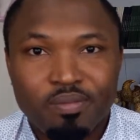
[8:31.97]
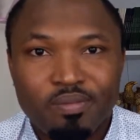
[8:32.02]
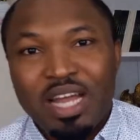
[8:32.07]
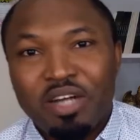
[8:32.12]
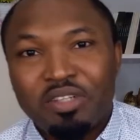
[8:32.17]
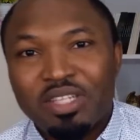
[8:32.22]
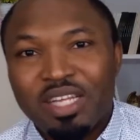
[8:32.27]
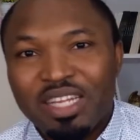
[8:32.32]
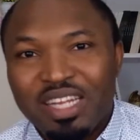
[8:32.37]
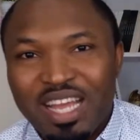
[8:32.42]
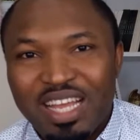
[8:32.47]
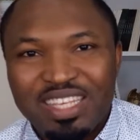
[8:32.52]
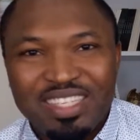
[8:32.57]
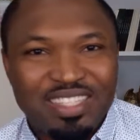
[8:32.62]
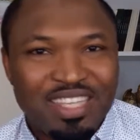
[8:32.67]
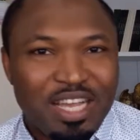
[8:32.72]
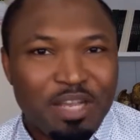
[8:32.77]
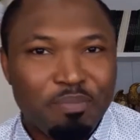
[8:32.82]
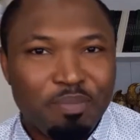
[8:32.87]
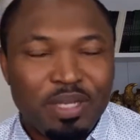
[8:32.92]
Now, the
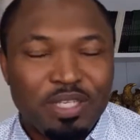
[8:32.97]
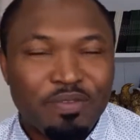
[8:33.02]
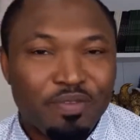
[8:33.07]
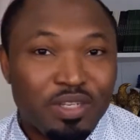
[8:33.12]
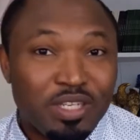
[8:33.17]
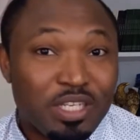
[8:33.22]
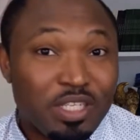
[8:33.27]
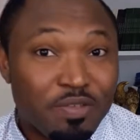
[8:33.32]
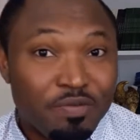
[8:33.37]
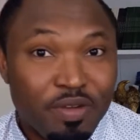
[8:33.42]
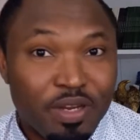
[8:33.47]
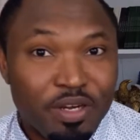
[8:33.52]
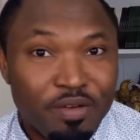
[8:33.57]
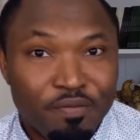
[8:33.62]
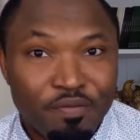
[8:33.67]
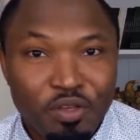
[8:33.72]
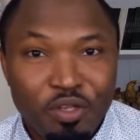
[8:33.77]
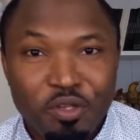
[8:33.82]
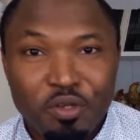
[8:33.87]
next segment for this very